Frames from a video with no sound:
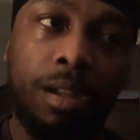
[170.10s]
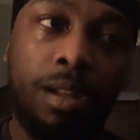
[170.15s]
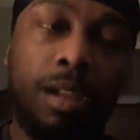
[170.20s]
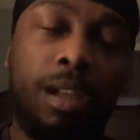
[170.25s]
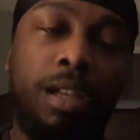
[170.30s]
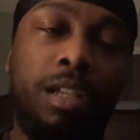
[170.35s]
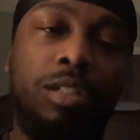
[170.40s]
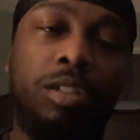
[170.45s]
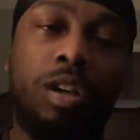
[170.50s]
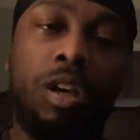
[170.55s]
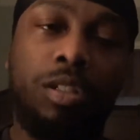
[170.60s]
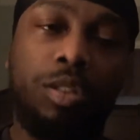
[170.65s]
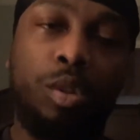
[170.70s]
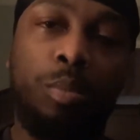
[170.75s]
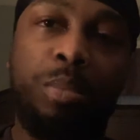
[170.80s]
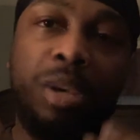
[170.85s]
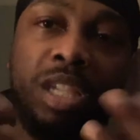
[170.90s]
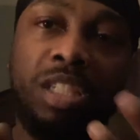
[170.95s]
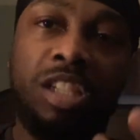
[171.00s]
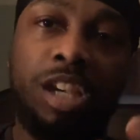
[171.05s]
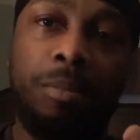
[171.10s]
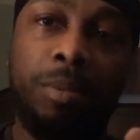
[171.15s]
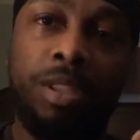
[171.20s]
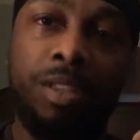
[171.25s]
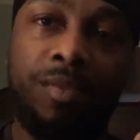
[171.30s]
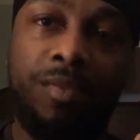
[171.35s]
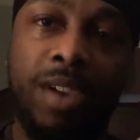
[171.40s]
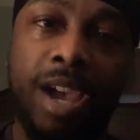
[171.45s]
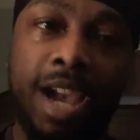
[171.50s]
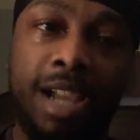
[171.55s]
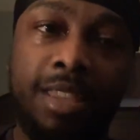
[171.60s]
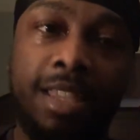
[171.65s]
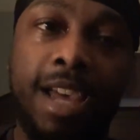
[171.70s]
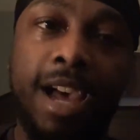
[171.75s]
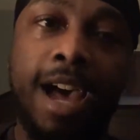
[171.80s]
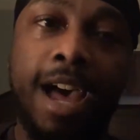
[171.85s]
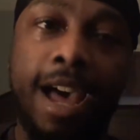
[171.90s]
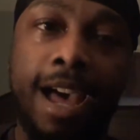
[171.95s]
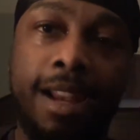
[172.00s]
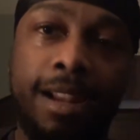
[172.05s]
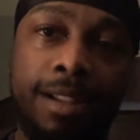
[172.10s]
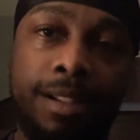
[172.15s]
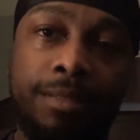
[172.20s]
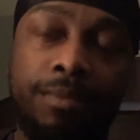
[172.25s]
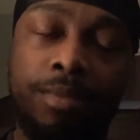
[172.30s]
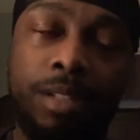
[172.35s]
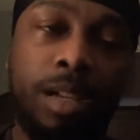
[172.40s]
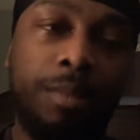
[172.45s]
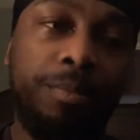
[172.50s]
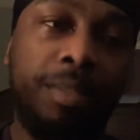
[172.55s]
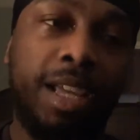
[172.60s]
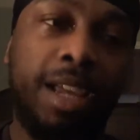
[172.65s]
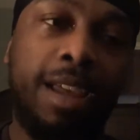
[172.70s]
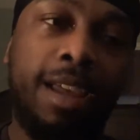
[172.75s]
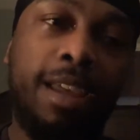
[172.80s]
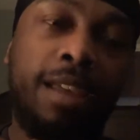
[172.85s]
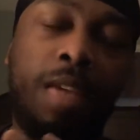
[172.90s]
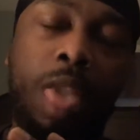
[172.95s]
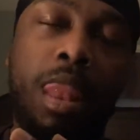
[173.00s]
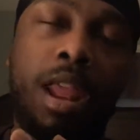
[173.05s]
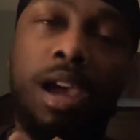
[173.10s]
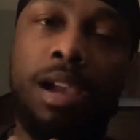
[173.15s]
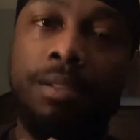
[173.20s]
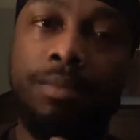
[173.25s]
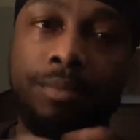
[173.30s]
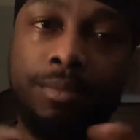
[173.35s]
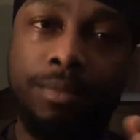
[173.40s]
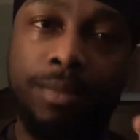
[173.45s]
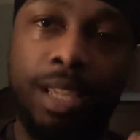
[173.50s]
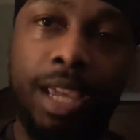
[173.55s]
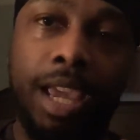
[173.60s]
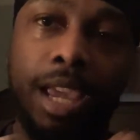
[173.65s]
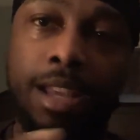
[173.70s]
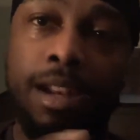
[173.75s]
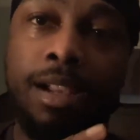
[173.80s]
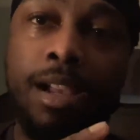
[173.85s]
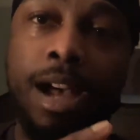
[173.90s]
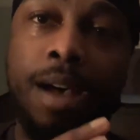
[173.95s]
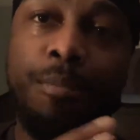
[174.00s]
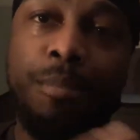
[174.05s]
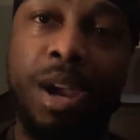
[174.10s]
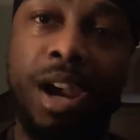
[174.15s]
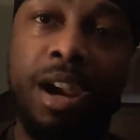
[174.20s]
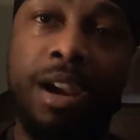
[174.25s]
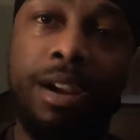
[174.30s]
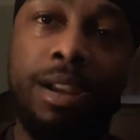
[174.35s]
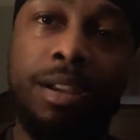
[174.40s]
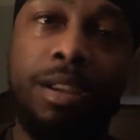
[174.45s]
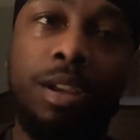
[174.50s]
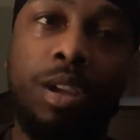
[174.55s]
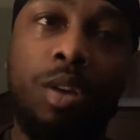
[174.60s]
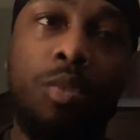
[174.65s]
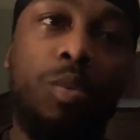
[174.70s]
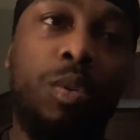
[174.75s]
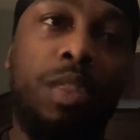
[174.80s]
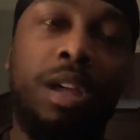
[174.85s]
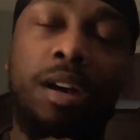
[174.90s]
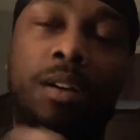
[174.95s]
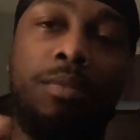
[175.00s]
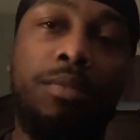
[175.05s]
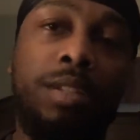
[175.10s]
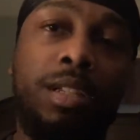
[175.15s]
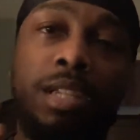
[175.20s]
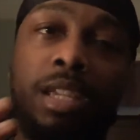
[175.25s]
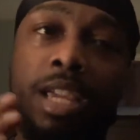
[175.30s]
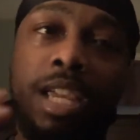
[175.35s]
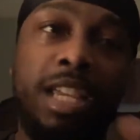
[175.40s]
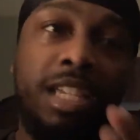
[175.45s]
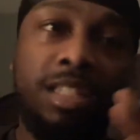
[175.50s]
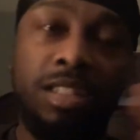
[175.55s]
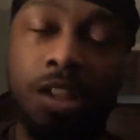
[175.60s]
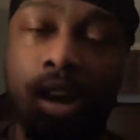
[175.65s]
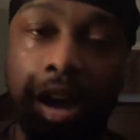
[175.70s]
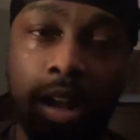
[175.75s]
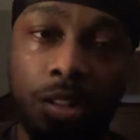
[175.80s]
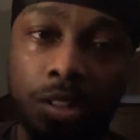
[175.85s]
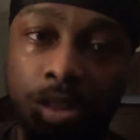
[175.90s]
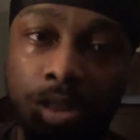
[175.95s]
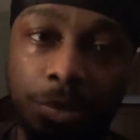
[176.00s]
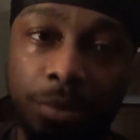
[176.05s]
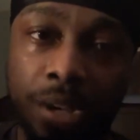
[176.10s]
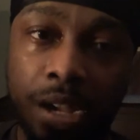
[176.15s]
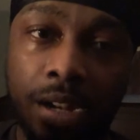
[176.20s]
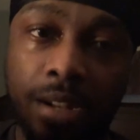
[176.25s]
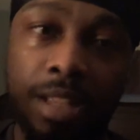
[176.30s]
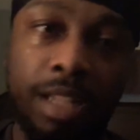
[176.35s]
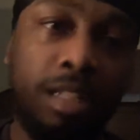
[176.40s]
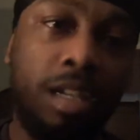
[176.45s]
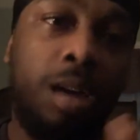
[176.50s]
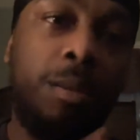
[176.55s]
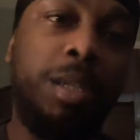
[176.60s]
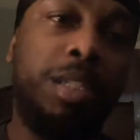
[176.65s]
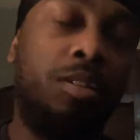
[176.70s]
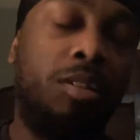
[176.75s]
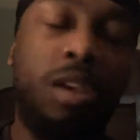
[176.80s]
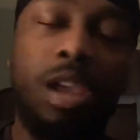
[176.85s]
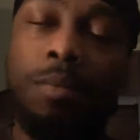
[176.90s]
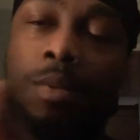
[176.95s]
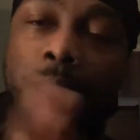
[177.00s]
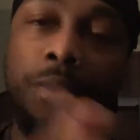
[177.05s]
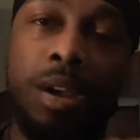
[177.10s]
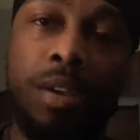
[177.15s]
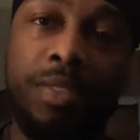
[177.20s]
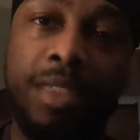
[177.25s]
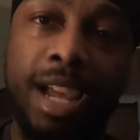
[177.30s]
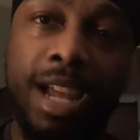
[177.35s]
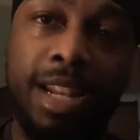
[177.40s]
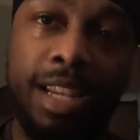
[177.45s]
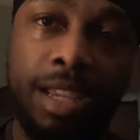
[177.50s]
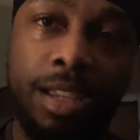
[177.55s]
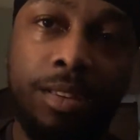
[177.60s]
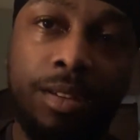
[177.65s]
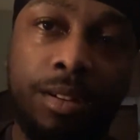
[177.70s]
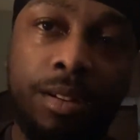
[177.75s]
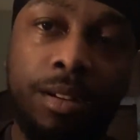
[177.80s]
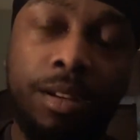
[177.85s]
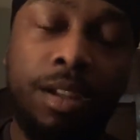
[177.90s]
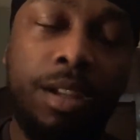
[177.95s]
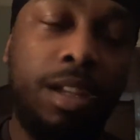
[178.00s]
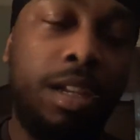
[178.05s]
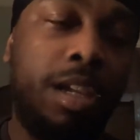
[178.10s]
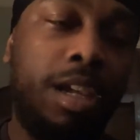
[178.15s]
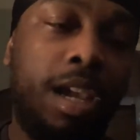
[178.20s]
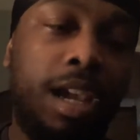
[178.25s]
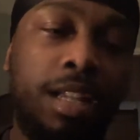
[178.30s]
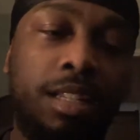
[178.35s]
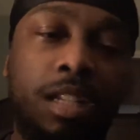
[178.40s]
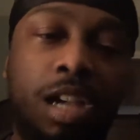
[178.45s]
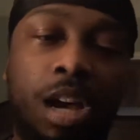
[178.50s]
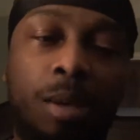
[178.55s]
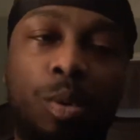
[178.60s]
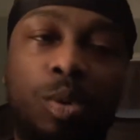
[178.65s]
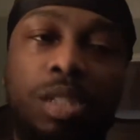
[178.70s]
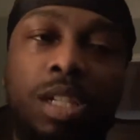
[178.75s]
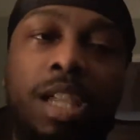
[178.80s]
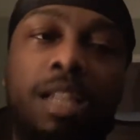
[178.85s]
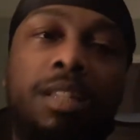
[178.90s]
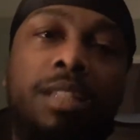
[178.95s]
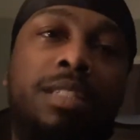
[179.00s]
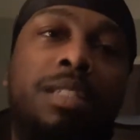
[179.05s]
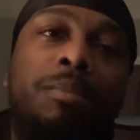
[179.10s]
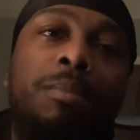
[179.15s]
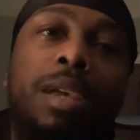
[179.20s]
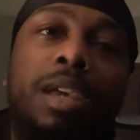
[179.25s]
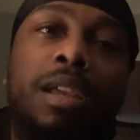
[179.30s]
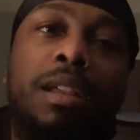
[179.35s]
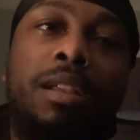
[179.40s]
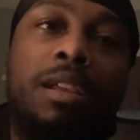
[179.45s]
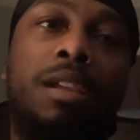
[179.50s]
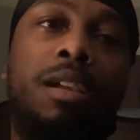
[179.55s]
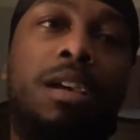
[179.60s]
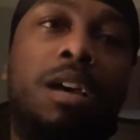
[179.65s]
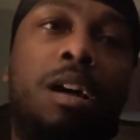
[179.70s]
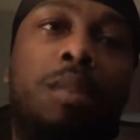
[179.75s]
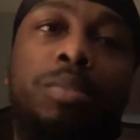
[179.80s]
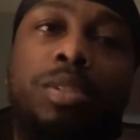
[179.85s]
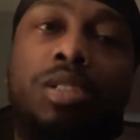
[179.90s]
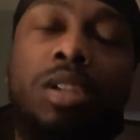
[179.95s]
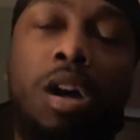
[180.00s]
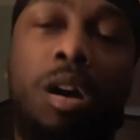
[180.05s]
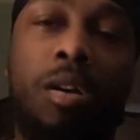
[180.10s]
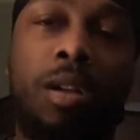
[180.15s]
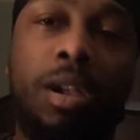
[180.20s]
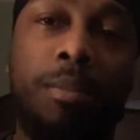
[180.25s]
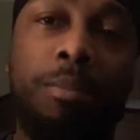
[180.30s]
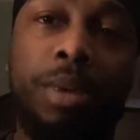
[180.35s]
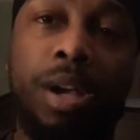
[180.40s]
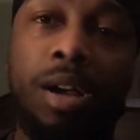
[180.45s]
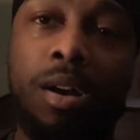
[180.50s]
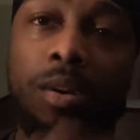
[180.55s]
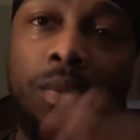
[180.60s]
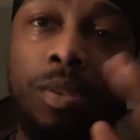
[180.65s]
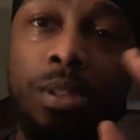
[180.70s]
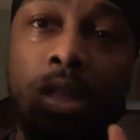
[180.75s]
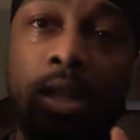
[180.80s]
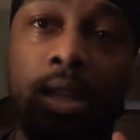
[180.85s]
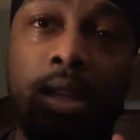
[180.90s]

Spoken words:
And he's also pissed off by the fact that Ada got married without his knowledge about it, and that Tommy didn't tell him about that either. And Tommy was saying, listen, man, I'm sorry about